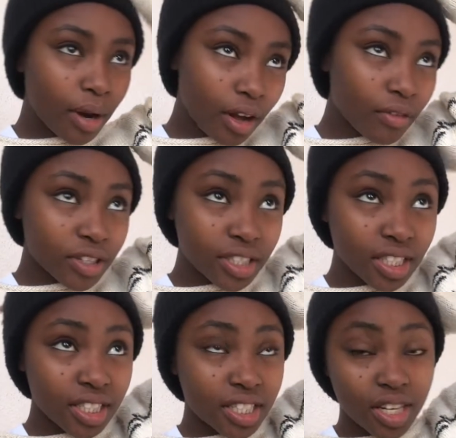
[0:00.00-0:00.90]
life as it
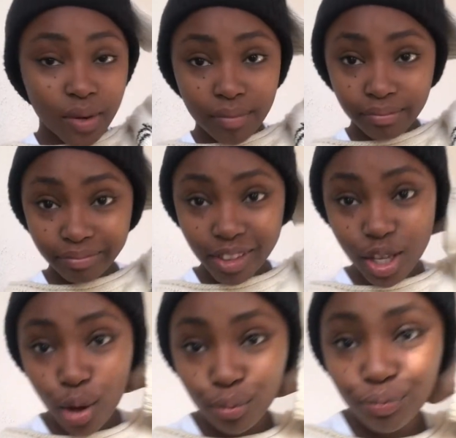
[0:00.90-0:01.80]
is. Anyway, let's
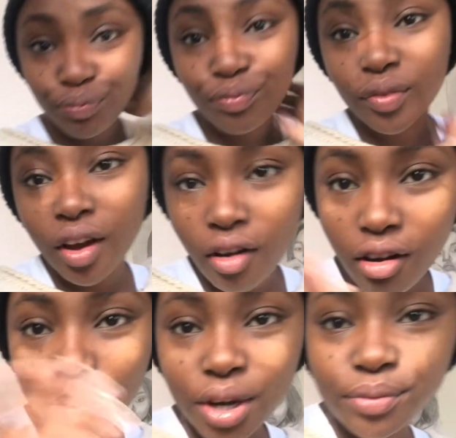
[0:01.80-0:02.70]
go.
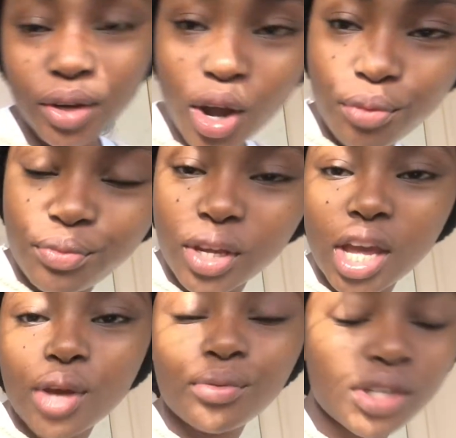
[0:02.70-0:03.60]
Come on, we
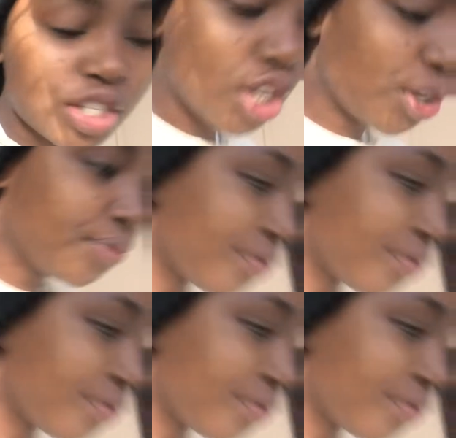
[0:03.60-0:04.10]
go with you,